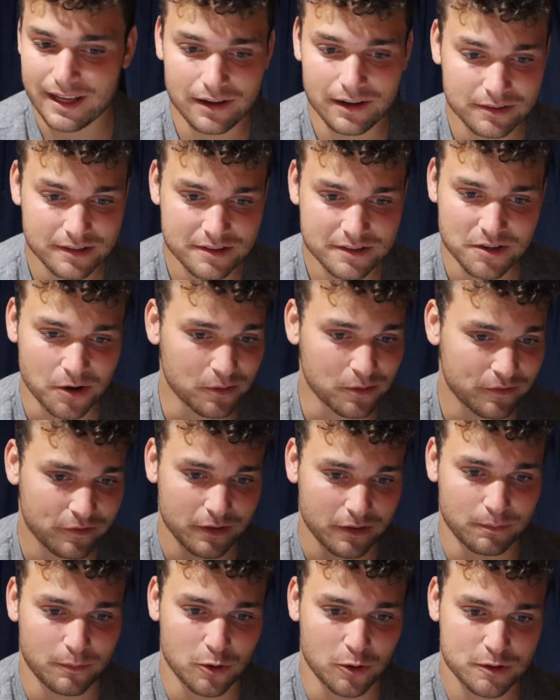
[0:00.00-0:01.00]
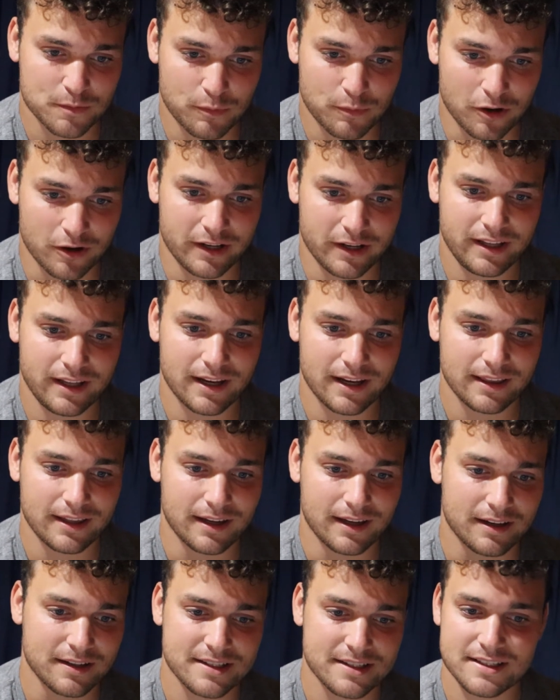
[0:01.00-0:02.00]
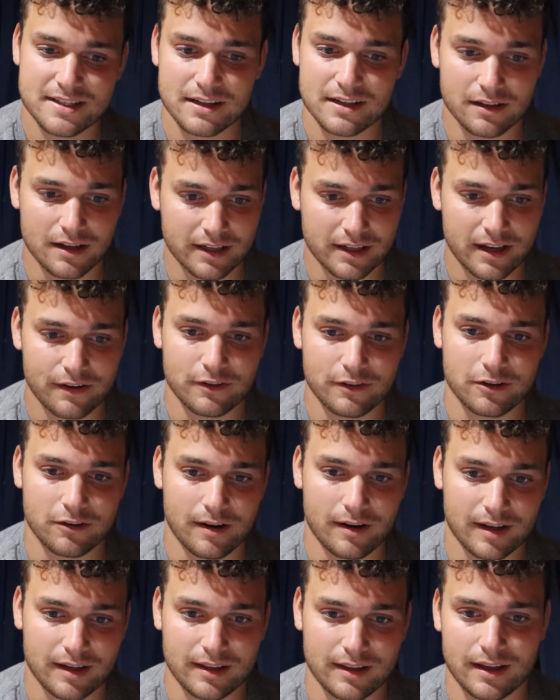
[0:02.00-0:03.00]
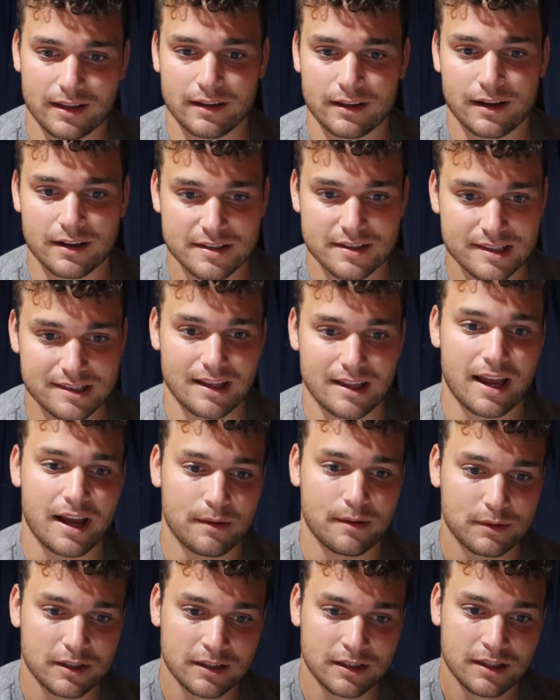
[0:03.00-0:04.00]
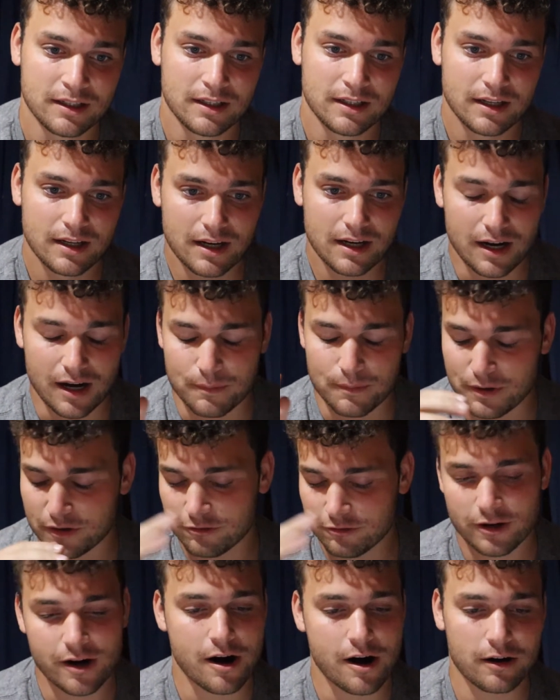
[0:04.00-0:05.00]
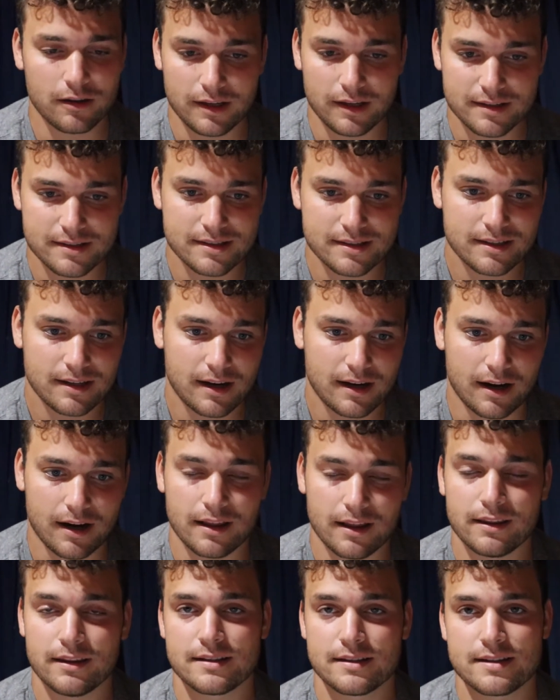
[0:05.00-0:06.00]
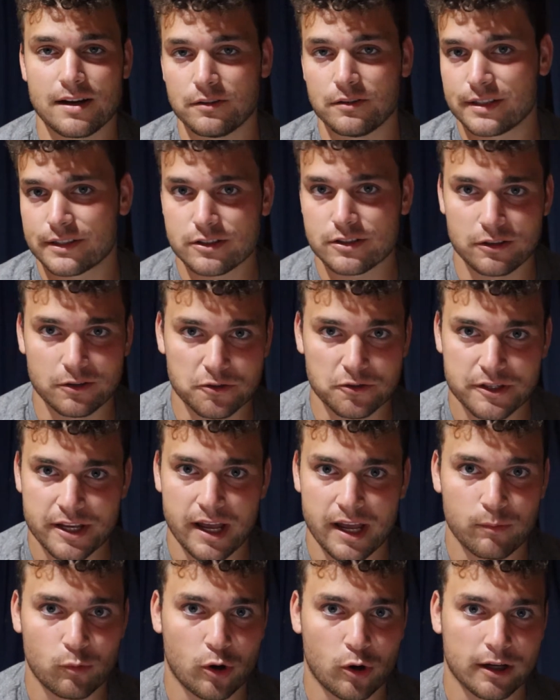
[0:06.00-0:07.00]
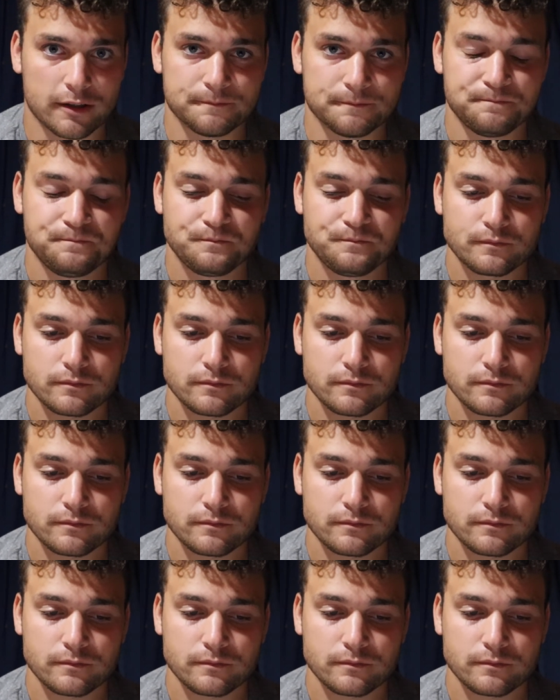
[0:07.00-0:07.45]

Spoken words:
held his own for the most part. He had a steal on Kevin Durant and then a slam. But regardless, the Celtics lose game 1.